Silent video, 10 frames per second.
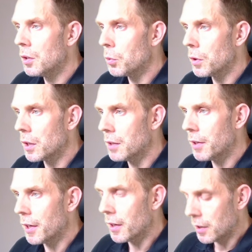We'll give
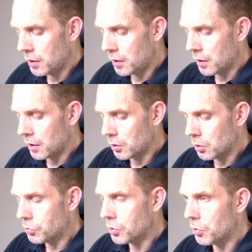it an ID. I'll
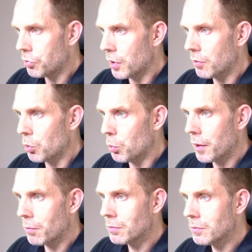go for
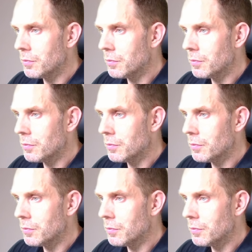501.